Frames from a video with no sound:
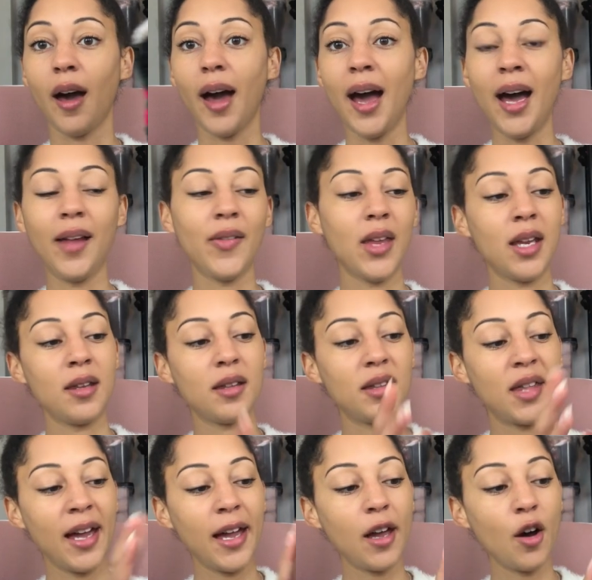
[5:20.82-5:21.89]
and then
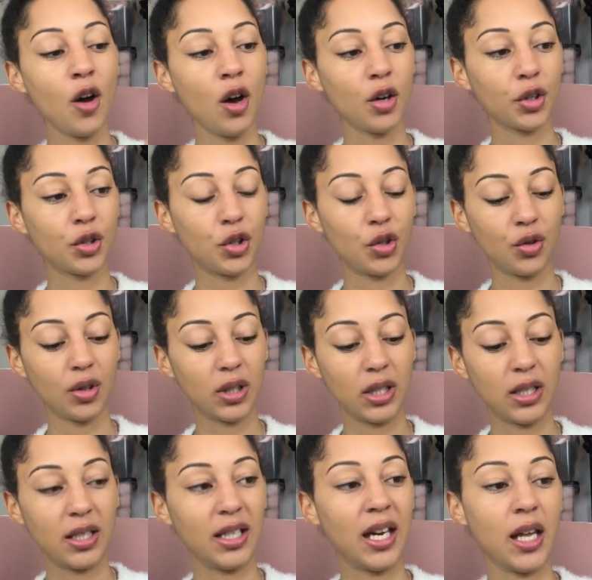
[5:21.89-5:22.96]
they are constructed
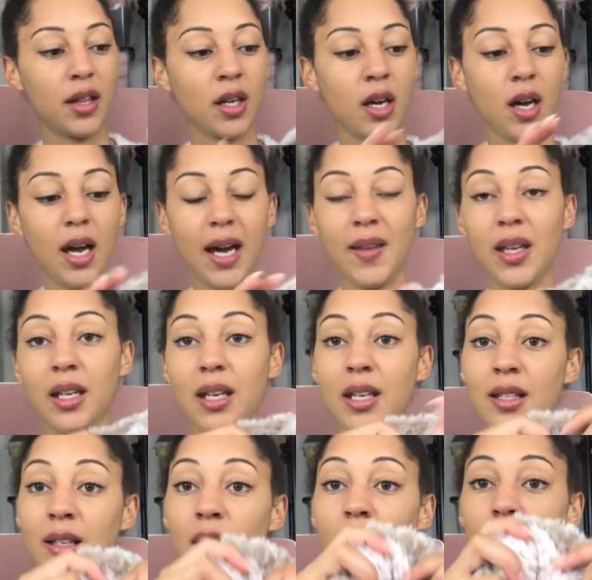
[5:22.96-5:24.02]
together, and then it is
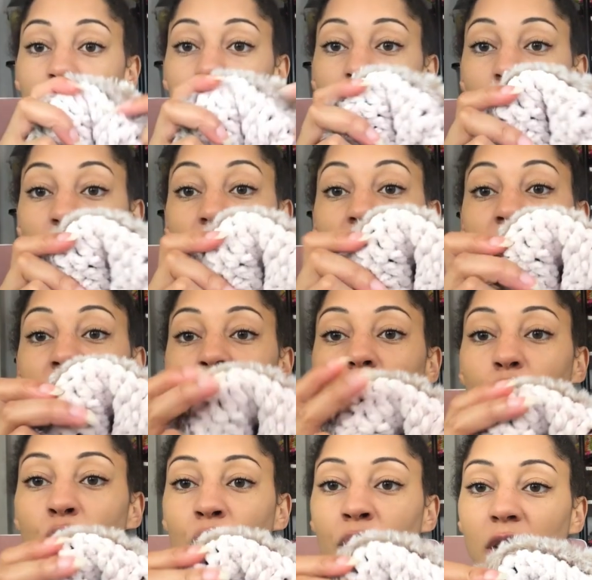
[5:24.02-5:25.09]
lined with this
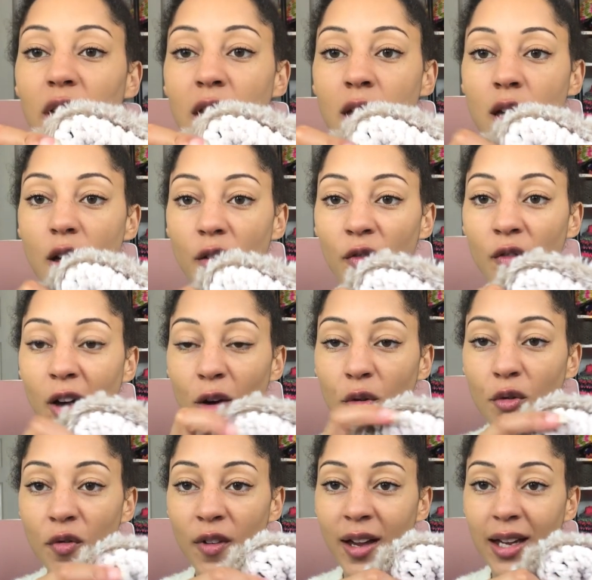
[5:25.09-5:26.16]
chunky
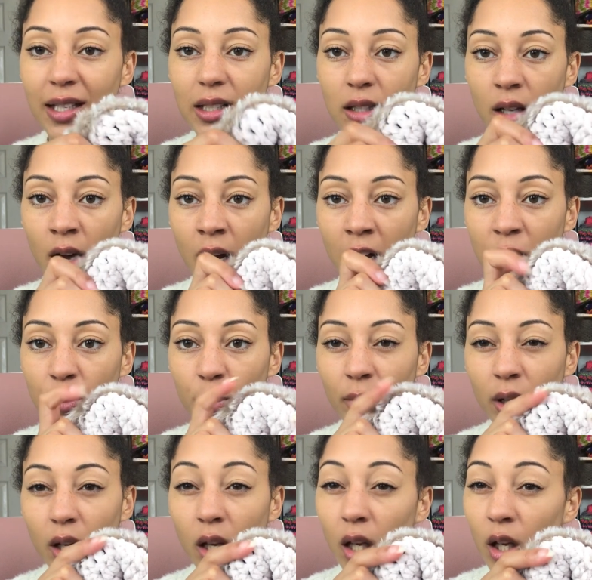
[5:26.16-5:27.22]
velvet type
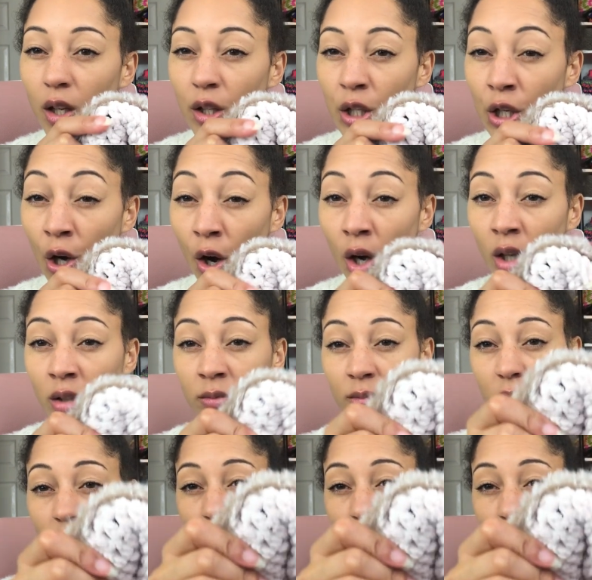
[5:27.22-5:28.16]
yarn.